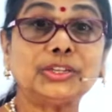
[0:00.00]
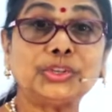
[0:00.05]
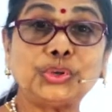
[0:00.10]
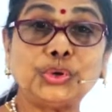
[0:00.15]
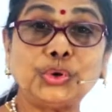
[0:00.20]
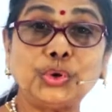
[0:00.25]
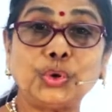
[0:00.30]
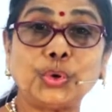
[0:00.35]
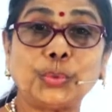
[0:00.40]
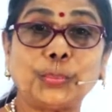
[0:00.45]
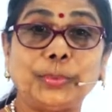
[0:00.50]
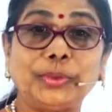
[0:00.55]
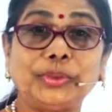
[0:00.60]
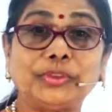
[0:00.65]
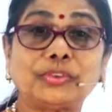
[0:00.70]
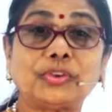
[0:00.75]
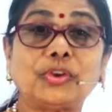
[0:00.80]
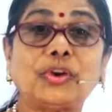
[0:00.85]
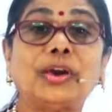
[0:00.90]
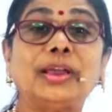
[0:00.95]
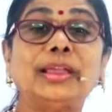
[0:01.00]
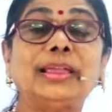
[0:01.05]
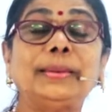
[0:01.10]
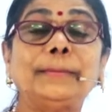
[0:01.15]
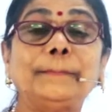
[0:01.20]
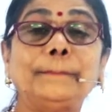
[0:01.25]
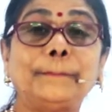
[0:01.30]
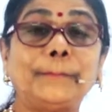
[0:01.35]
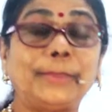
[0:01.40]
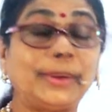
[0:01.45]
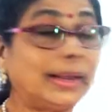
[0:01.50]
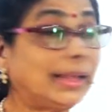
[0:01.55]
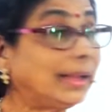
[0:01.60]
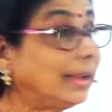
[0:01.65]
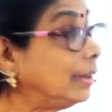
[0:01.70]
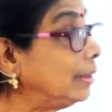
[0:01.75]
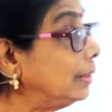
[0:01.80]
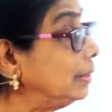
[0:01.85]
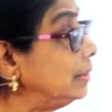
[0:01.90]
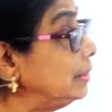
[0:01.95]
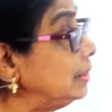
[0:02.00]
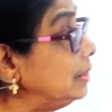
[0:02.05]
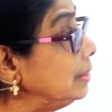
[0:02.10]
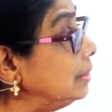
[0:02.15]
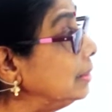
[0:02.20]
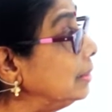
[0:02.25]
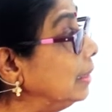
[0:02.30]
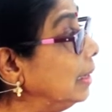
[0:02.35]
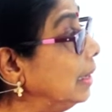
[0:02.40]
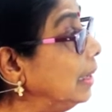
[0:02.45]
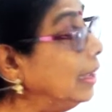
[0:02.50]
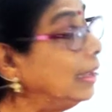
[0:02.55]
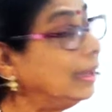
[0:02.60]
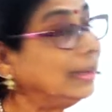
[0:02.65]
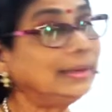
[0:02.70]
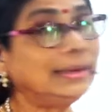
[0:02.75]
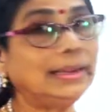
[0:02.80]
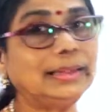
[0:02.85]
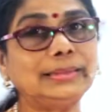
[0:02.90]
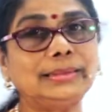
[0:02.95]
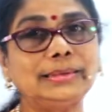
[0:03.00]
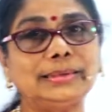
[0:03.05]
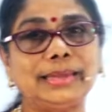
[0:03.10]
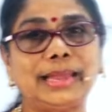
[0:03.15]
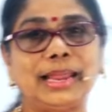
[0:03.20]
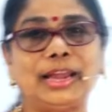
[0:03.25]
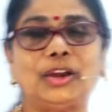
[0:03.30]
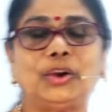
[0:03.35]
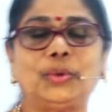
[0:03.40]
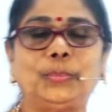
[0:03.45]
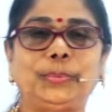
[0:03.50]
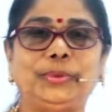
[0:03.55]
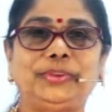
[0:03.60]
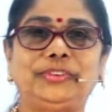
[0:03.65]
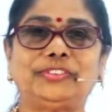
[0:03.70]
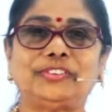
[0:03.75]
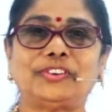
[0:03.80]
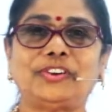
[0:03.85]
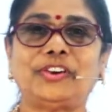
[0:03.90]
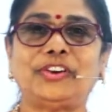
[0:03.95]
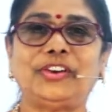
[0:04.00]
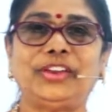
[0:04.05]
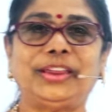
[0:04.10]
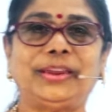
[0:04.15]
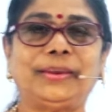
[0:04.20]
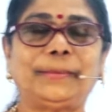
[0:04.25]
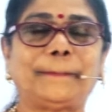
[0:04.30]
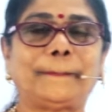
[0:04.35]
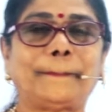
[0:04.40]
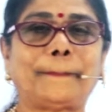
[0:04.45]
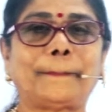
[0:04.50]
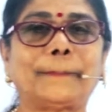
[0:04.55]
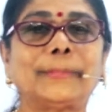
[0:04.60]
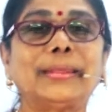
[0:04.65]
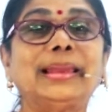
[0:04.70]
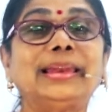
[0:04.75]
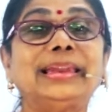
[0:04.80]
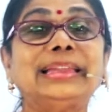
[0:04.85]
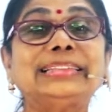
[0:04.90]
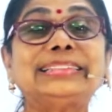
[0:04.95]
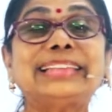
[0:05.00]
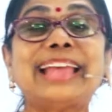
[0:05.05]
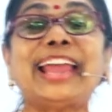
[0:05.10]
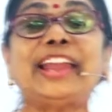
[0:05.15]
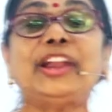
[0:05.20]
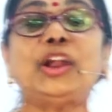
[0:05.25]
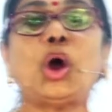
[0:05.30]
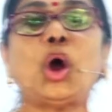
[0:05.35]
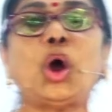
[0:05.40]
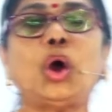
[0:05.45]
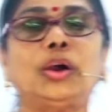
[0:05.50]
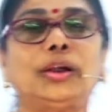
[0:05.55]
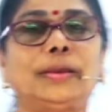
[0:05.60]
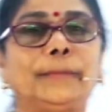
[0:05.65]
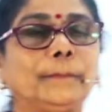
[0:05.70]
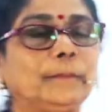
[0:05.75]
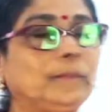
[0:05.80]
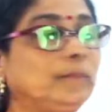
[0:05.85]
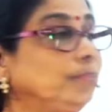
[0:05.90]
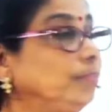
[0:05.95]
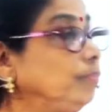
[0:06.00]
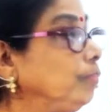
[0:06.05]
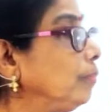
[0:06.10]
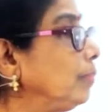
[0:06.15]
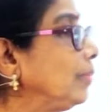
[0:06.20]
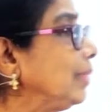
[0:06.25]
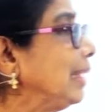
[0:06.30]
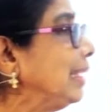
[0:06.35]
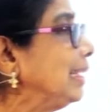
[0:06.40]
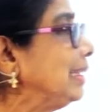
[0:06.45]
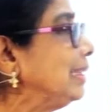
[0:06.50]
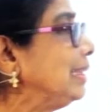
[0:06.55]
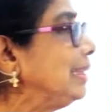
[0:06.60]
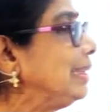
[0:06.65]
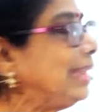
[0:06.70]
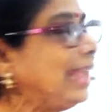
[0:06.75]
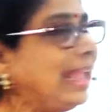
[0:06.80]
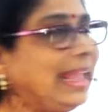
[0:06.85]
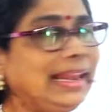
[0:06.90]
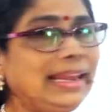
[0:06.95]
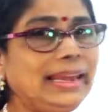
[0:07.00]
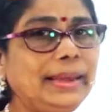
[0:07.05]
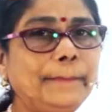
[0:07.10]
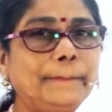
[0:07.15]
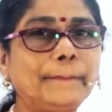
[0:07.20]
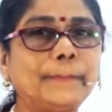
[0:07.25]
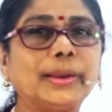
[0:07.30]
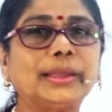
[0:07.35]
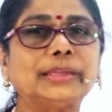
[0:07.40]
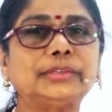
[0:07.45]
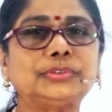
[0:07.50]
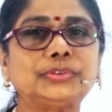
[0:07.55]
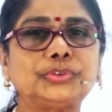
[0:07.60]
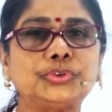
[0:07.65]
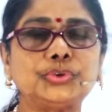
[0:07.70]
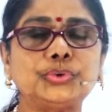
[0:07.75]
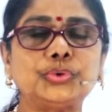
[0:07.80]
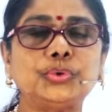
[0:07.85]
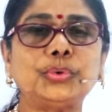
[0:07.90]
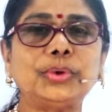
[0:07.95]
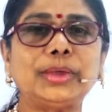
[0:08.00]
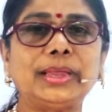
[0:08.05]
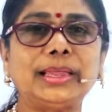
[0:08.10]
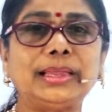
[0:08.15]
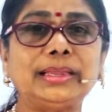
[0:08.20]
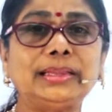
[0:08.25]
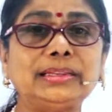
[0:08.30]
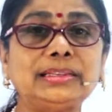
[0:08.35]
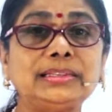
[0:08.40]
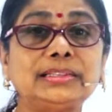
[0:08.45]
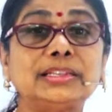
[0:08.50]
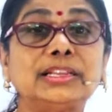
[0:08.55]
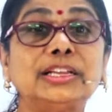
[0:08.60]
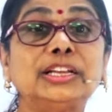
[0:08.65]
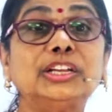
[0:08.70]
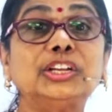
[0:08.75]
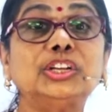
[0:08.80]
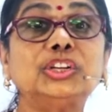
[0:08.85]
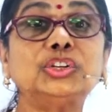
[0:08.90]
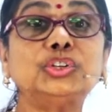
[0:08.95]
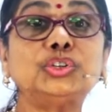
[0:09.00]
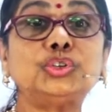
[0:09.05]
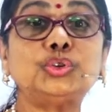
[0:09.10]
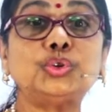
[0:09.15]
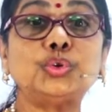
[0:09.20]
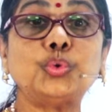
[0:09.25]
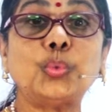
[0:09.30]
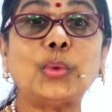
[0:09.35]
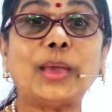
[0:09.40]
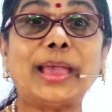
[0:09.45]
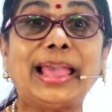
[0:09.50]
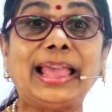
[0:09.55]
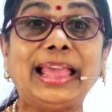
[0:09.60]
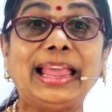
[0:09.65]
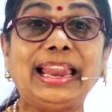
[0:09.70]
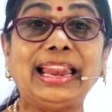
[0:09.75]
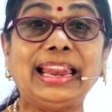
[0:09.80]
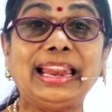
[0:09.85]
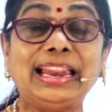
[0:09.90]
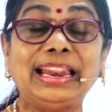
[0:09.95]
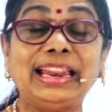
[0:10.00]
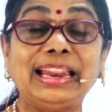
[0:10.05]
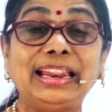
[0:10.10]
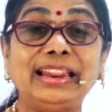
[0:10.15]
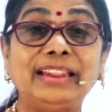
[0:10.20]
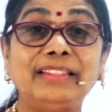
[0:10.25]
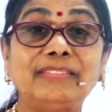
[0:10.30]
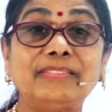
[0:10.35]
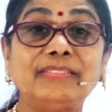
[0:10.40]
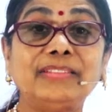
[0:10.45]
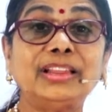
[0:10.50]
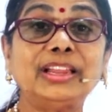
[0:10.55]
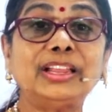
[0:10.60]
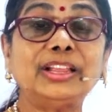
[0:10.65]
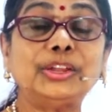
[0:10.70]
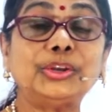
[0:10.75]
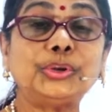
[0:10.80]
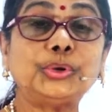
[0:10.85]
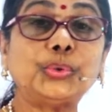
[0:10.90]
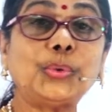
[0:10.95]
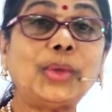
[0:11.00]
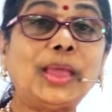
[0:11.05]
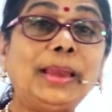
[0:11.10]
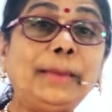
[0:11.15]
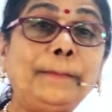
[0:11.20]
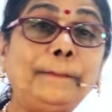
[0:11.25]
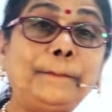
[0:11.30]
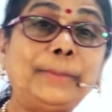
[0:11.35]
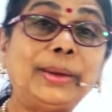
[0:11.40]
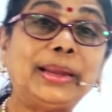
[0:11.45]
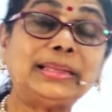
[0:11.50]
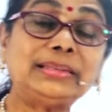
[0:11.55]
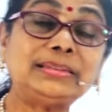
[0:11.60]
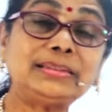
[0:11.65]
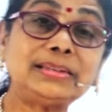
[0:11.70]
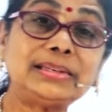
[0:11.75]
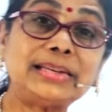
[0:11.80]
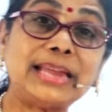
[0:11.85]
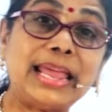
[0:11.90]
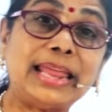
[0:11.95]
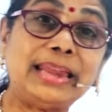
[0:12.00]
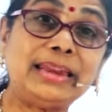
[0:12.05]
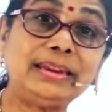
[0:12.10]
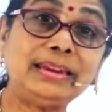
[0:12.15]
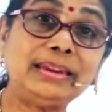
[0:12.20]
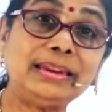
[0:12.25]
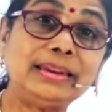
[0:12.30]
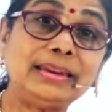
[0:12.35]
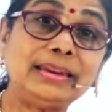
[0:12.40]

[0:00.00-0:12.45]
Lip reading: 2 rupees coin plus another 10 rupees coin. Let's add on. 10 plus 2 is 12. 12 plus 10?